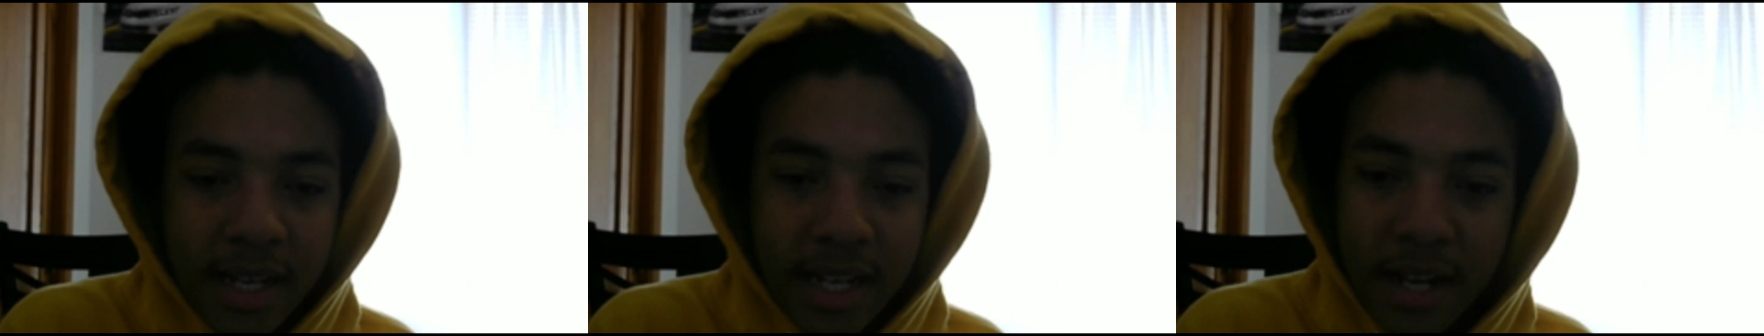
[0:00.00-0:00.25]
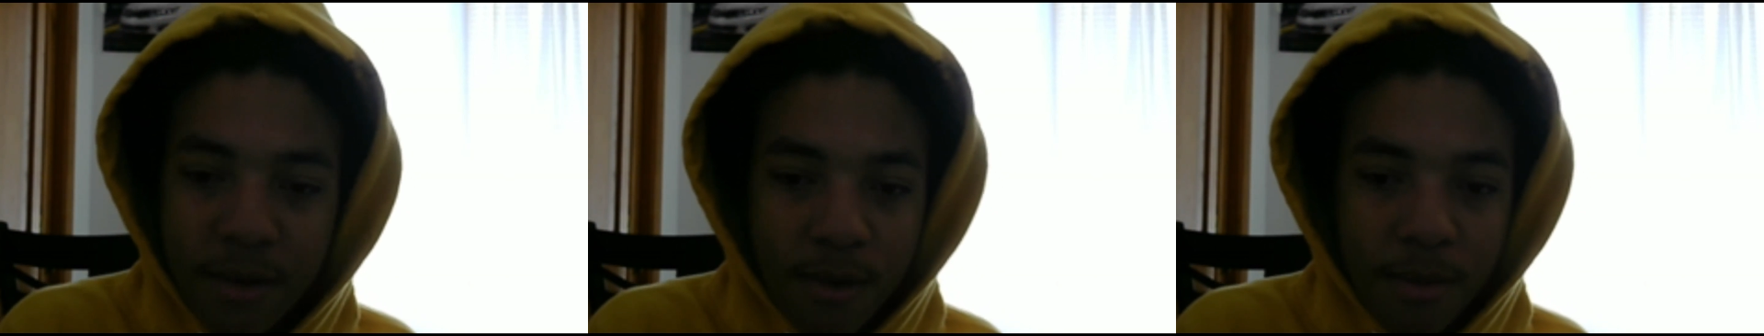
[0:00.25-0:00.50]

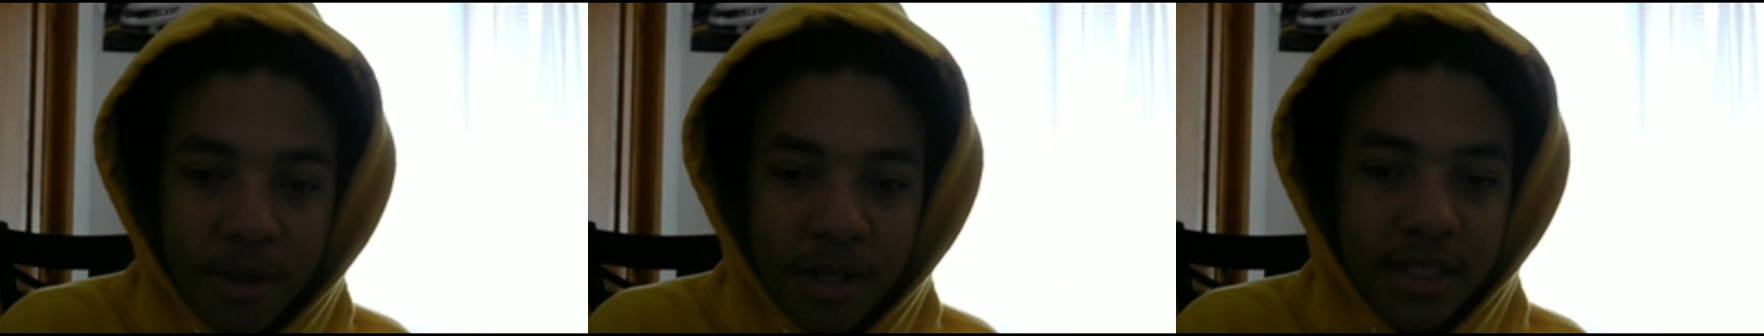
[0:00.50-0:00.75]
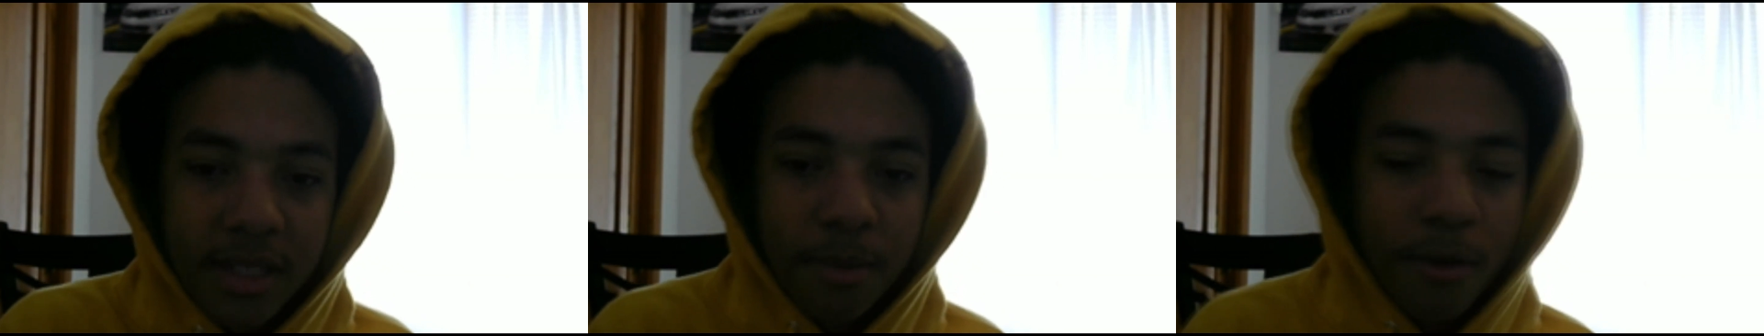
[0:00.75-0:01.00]
He didn't want me to
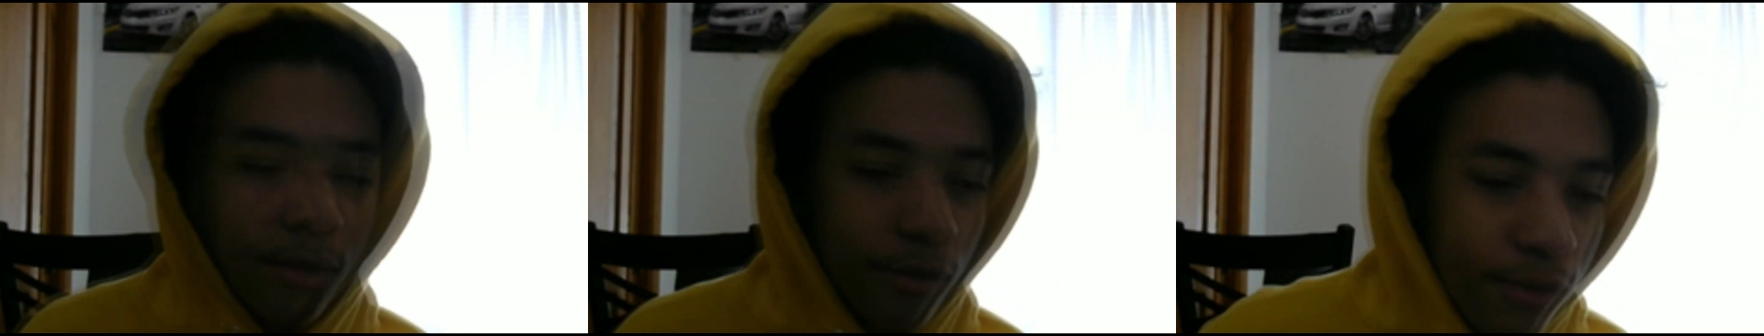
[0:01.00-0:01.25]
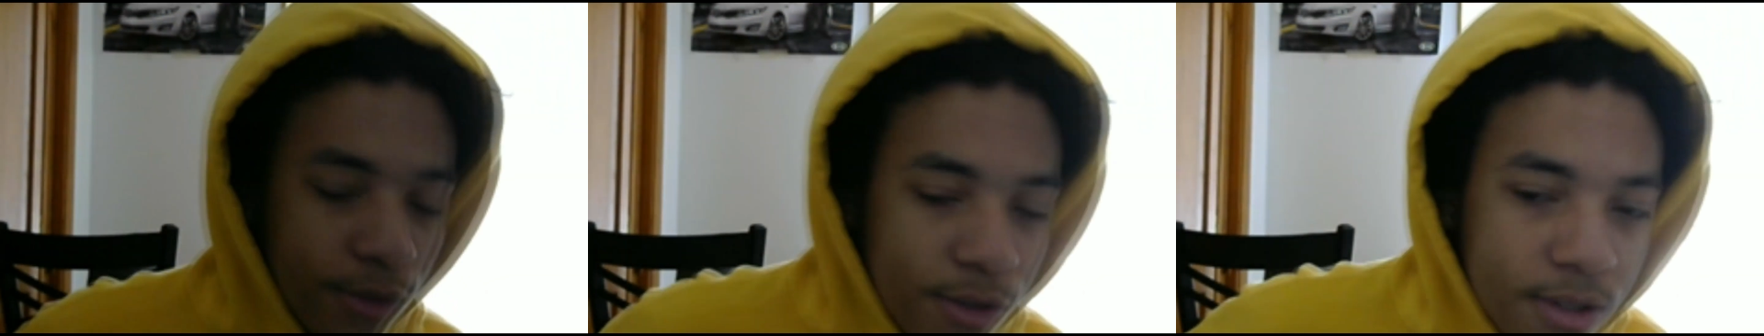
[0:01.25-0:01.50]
sleep on the
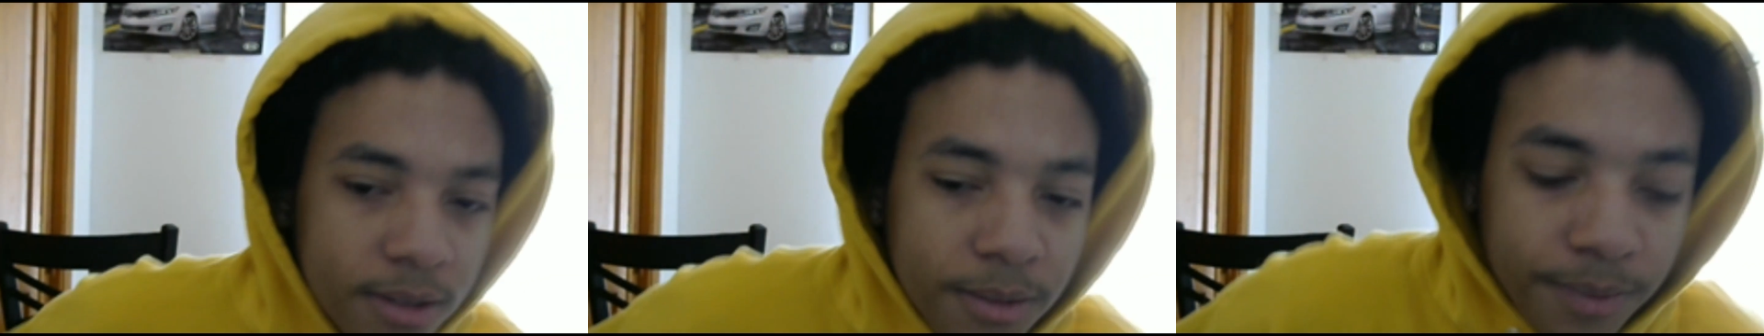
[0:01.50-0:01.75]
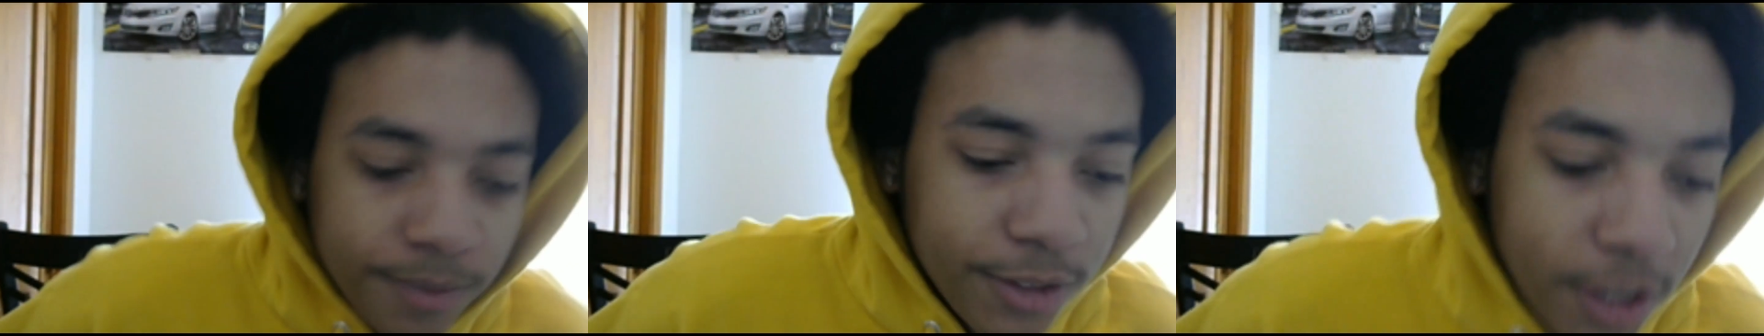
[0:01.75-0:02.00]
floor.
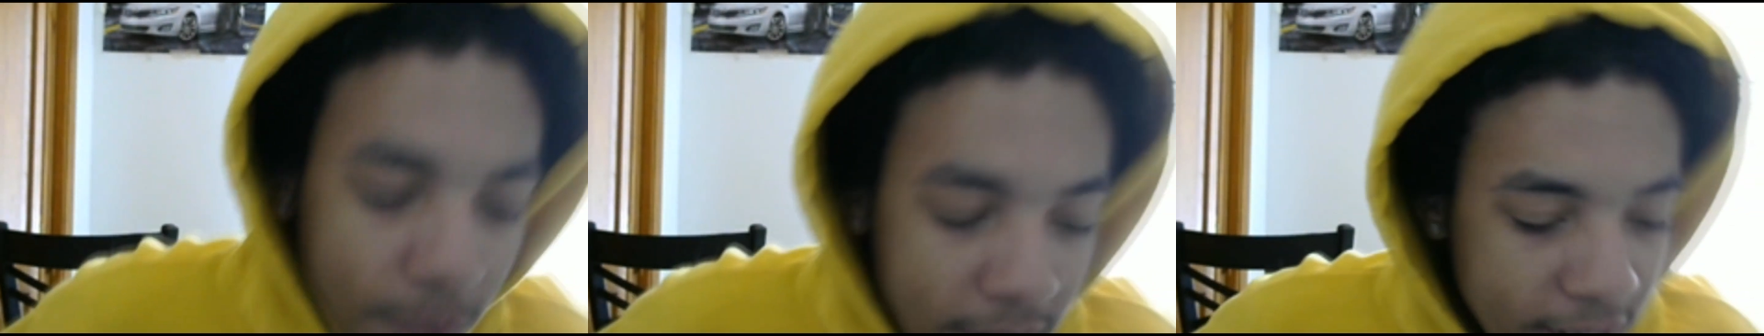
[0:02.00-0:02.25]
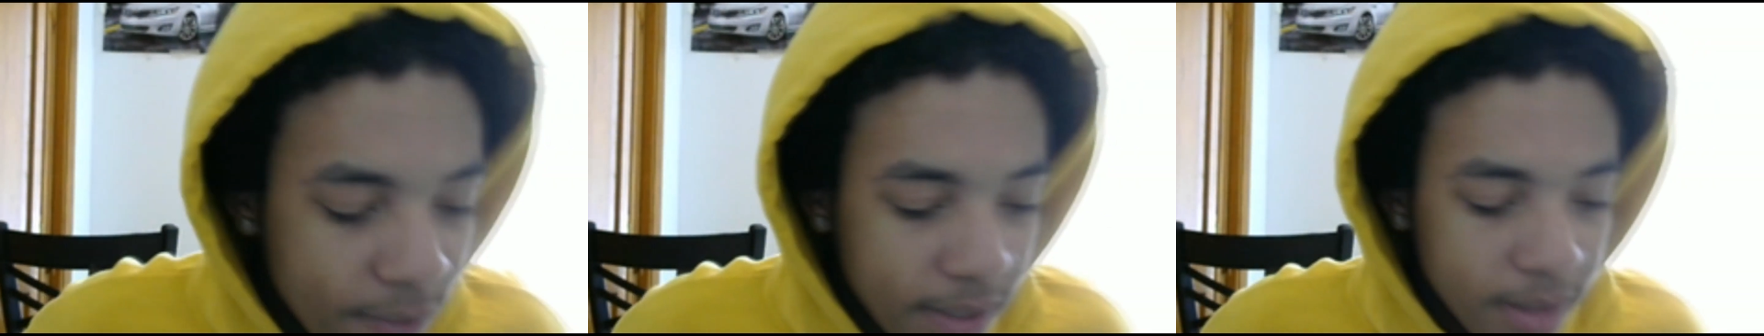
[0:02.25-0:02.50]
So
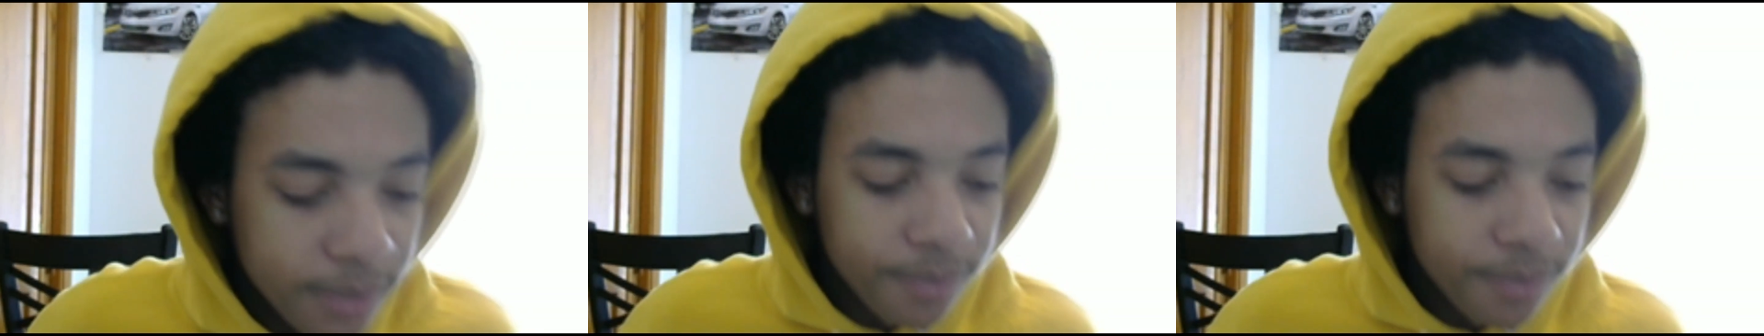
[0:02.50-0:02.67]
anyway,